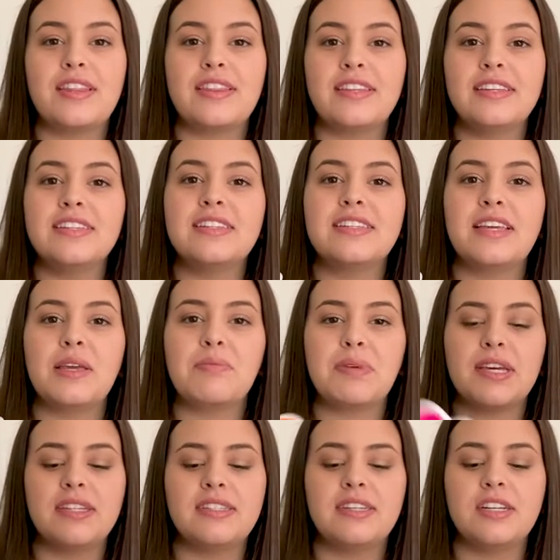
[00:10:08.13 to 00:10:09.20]
that these keep
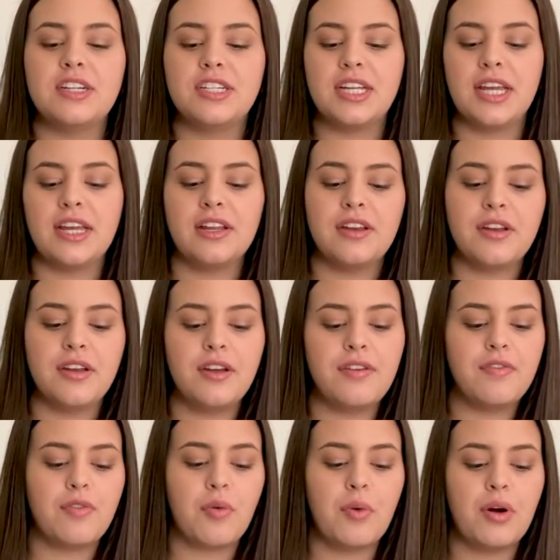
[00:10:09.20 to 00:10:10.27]
kids entertained
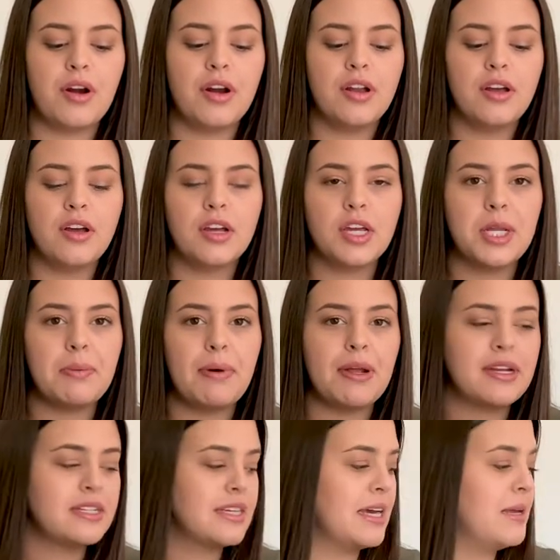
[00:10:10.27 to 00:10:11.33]
for a good amount
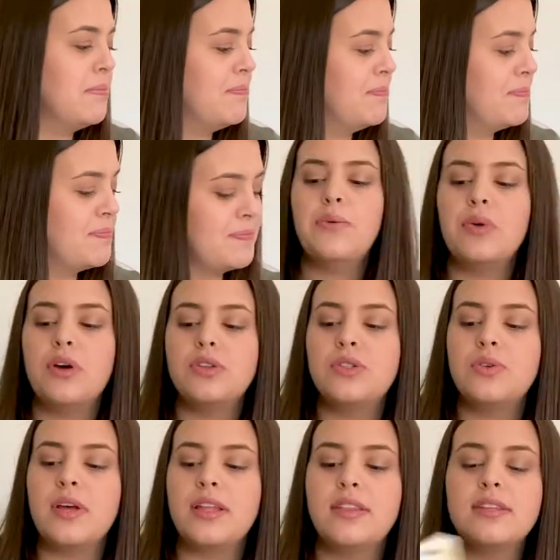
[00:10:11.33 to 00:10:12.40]
of time. We
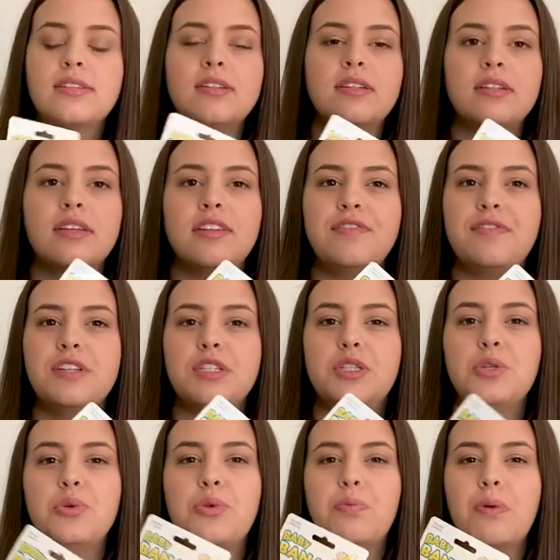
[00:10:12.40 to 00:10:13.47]
also got this little infant
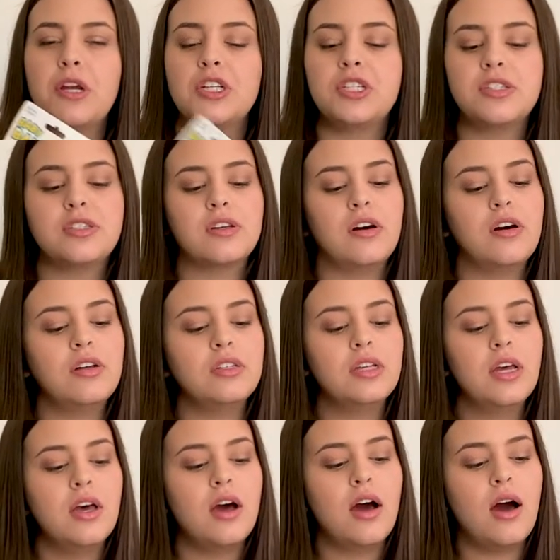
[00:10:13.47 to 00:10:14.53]
toothbrush, it's called,
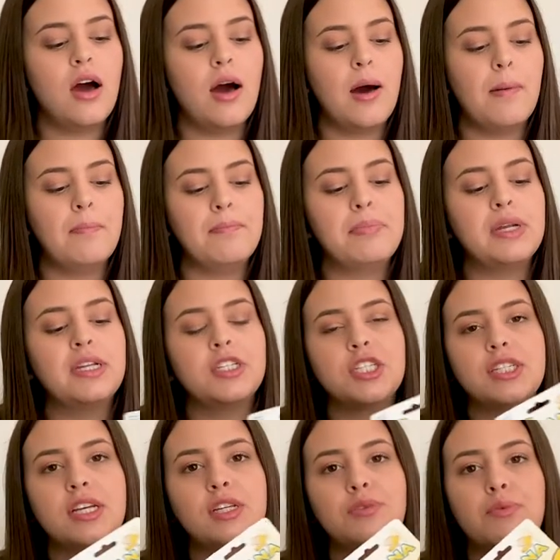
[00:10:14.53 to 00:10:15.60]
um, but it
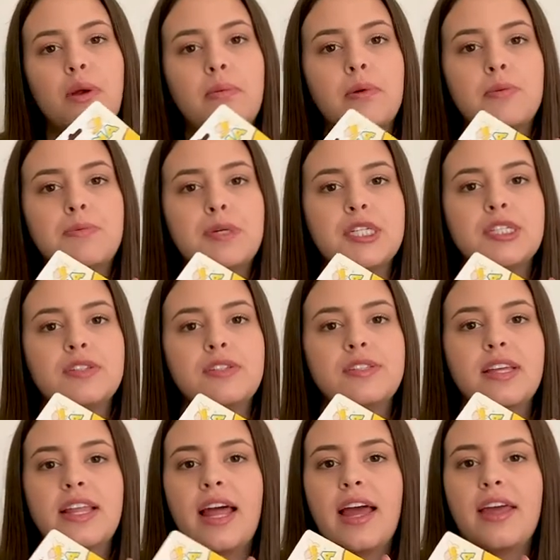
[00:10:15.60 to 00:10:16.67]
just has rubber bristles,
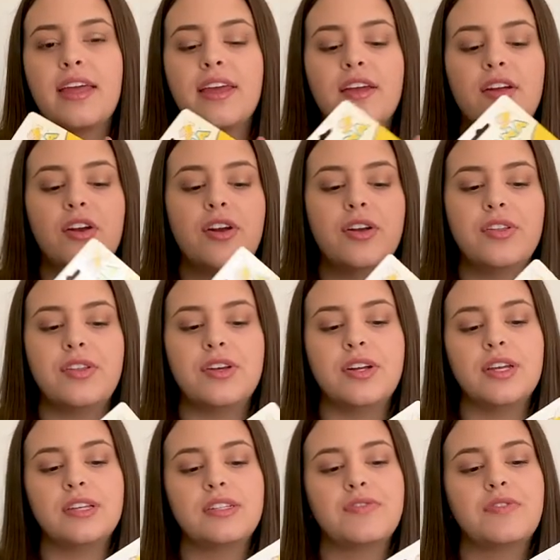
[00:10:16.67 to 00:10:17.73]
and I heard they're
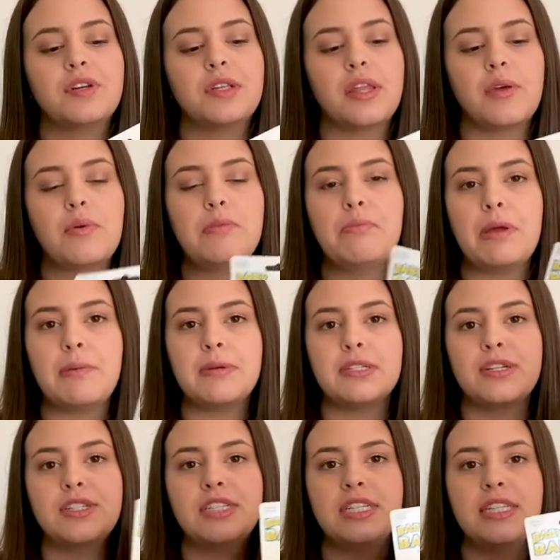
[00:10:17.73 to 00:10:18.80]
nice for like when babies
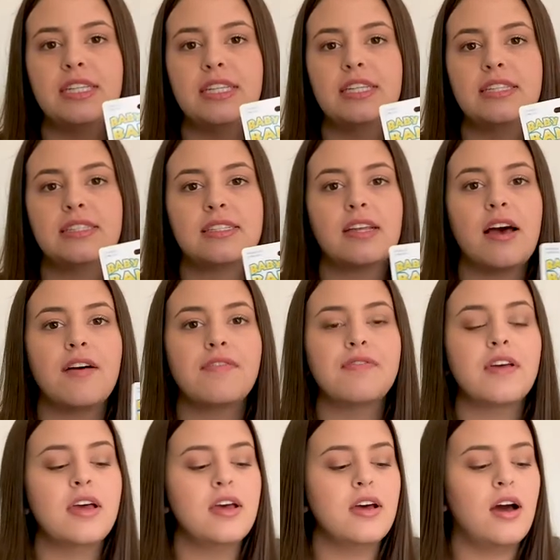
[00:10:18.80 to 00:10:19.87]
are teething and stuff,
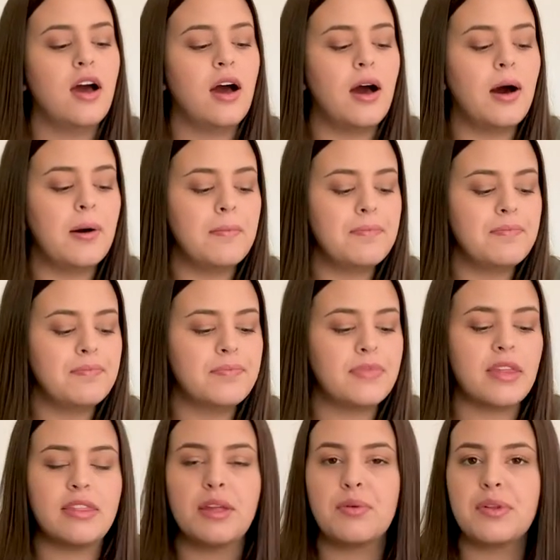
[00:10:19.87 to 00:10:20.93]
um,
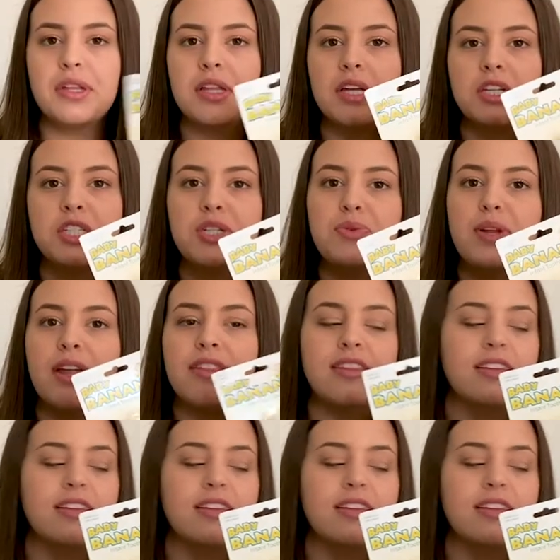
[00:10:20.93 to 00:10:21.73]
that they really like tune on